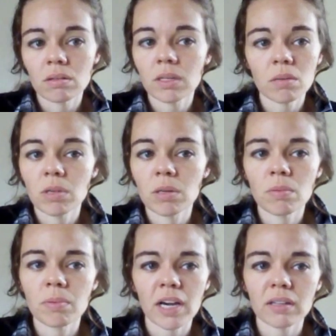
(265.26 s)
get
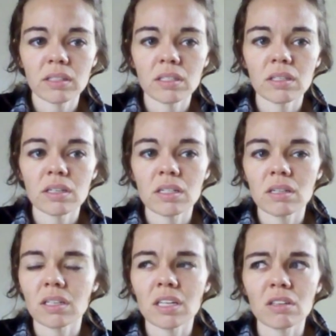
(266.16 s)
people past this
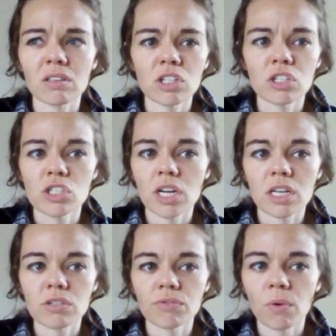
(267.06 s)
idea that English can
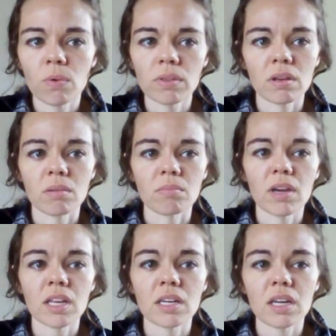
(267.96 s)
change for them
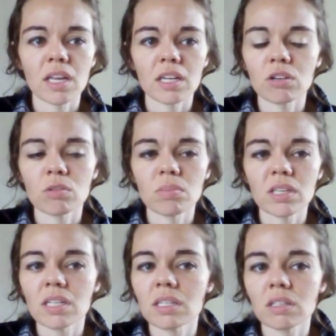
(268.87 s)
and it could be
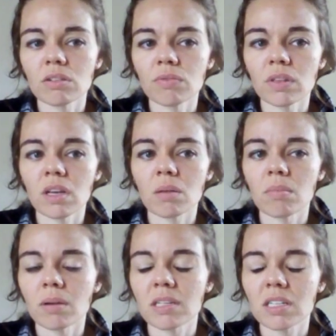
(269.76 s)
easier for
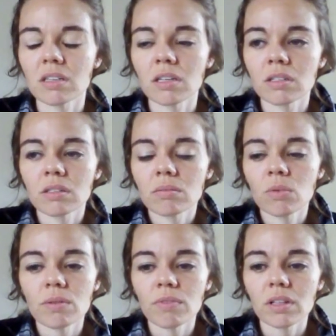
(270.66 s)
them. I mean, it's
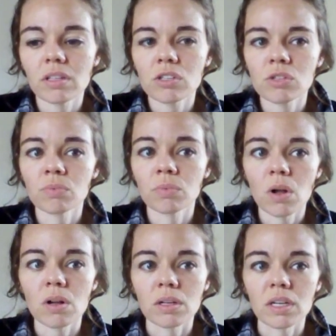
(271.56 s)
quite frankly just
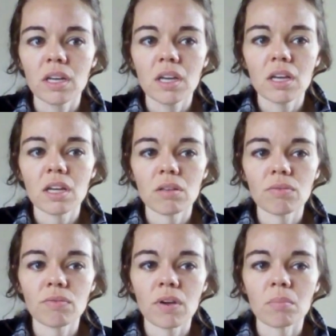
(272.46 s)
wrong
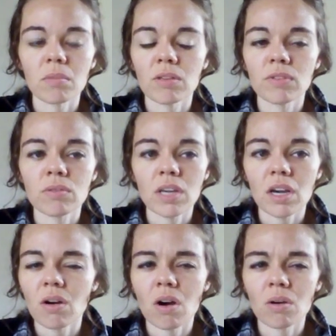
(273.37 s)
if you
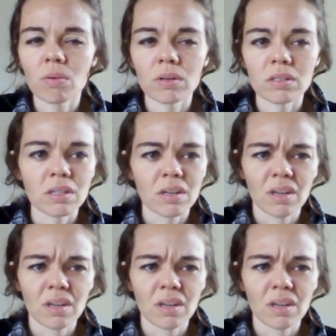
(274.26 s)
get awkward